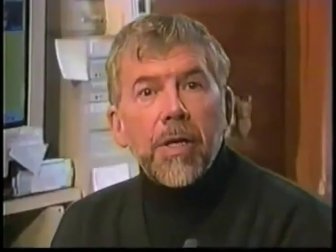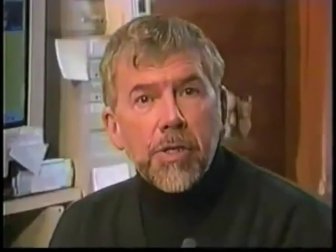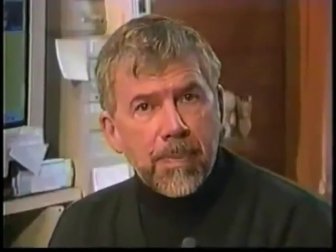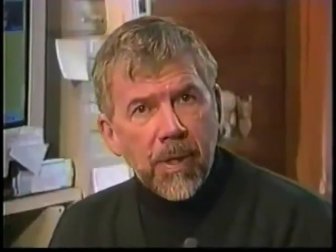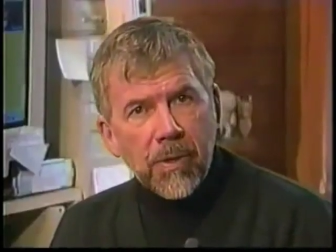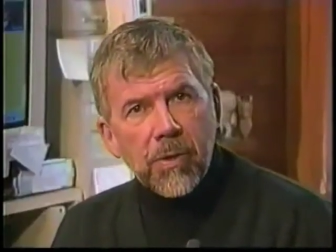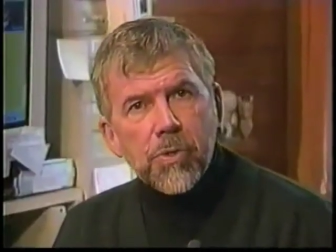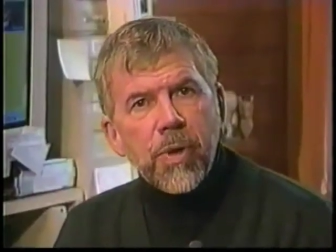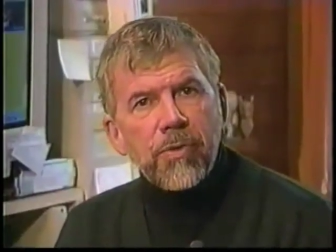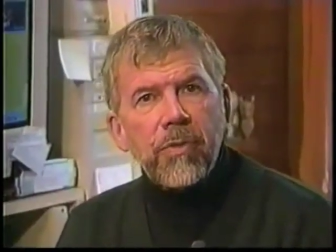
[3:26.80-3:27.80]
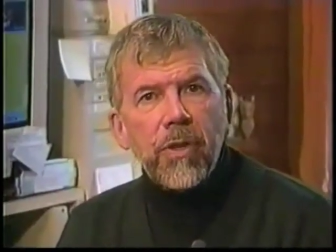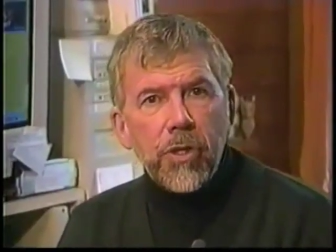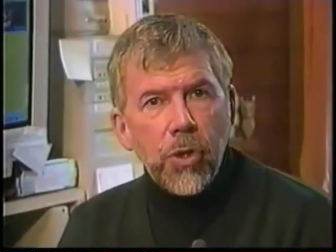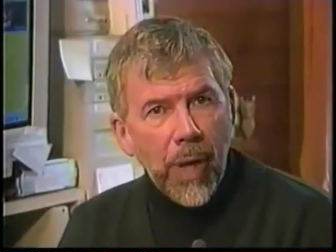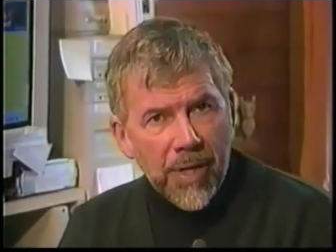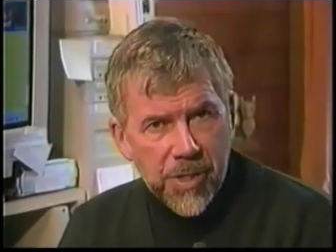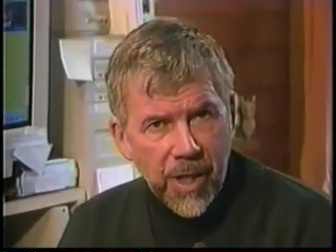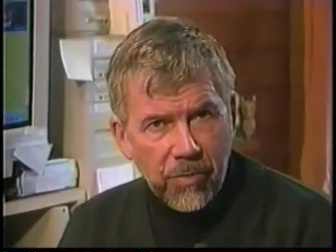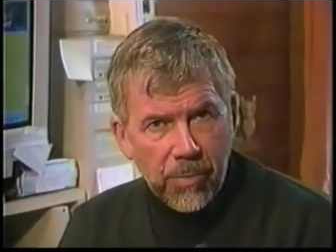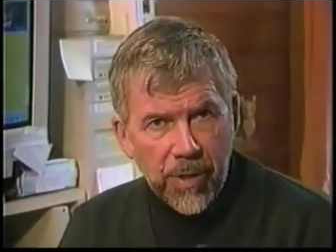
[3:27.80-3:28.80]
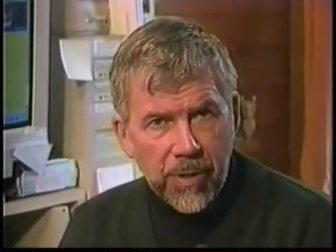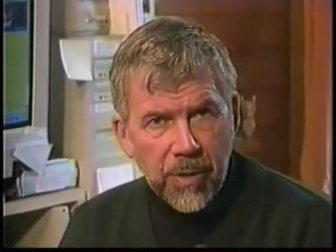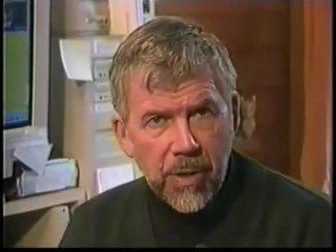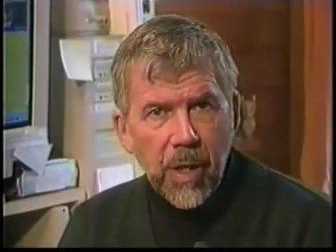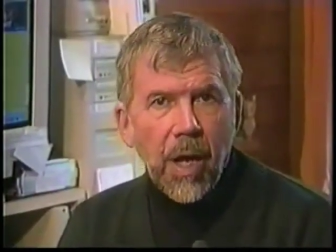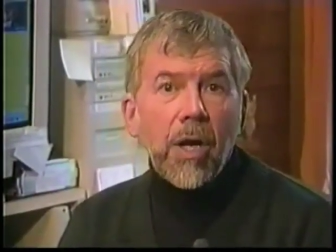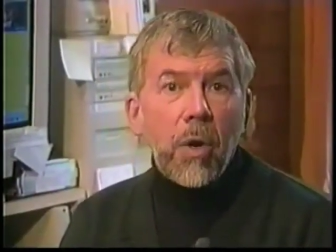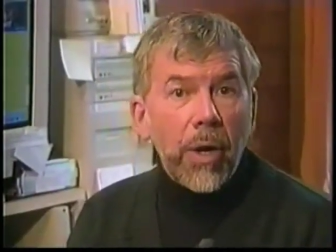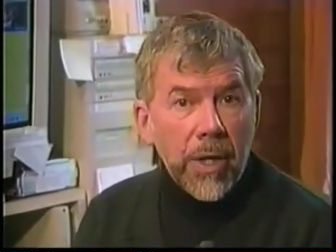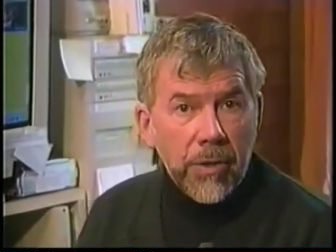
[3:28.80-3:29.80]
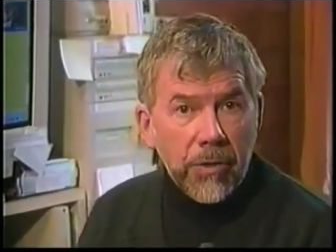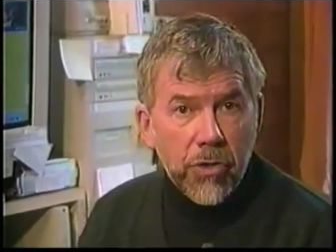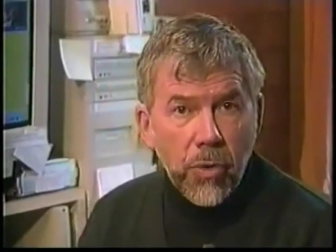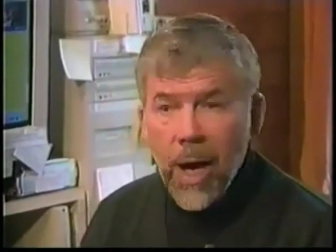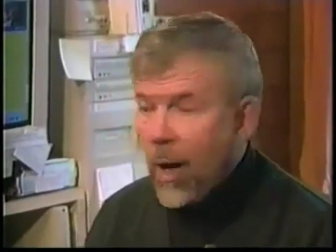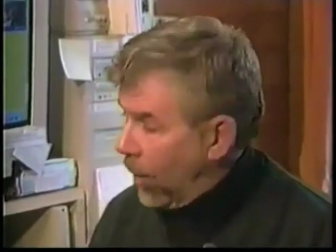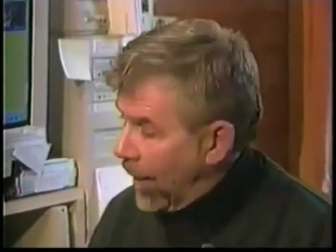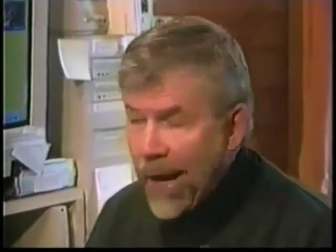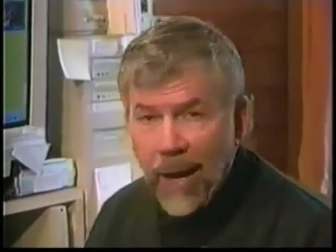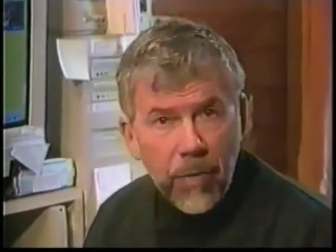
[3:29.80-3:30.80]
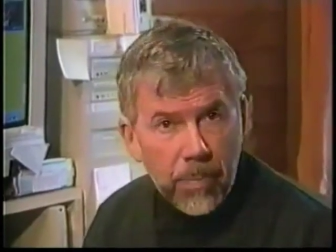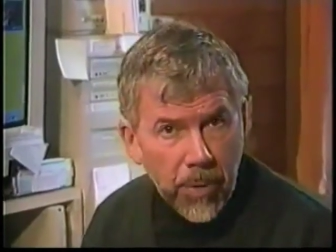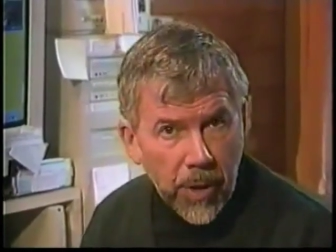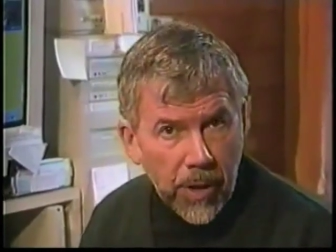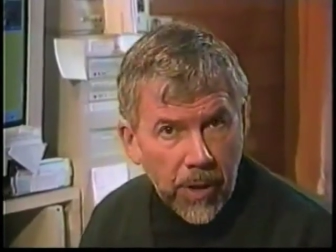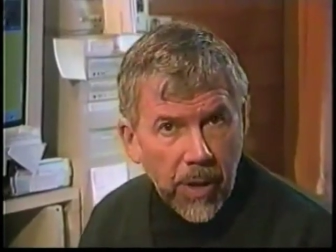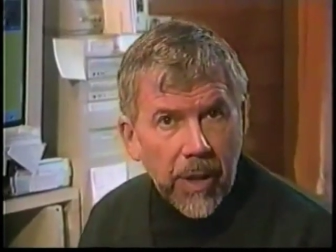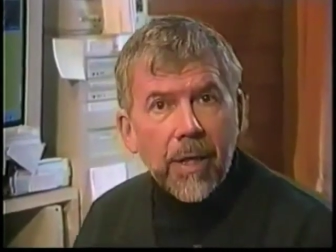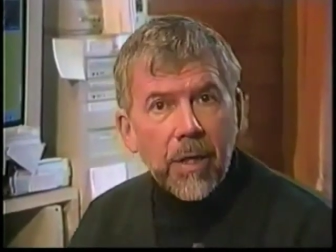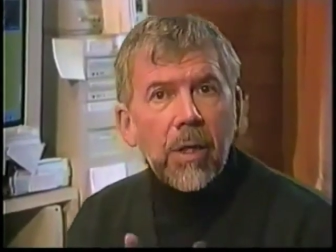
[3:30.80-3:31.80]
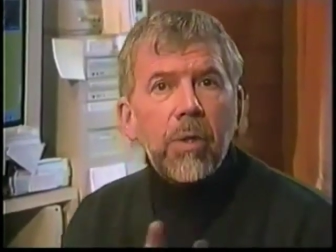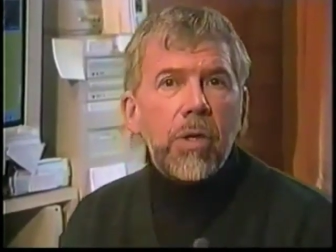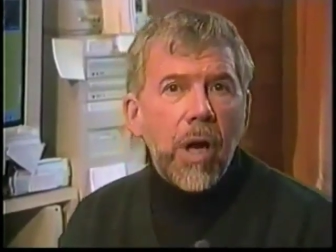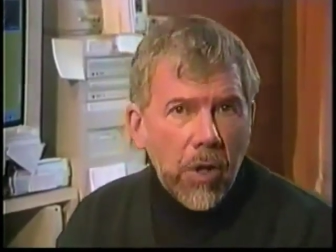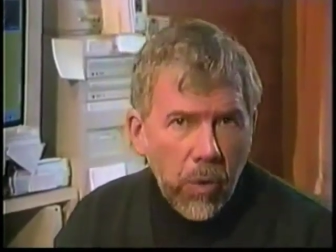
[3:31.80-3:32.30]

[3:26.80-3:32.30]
Conspirators within the U.S. government, according to the trial and the book, include,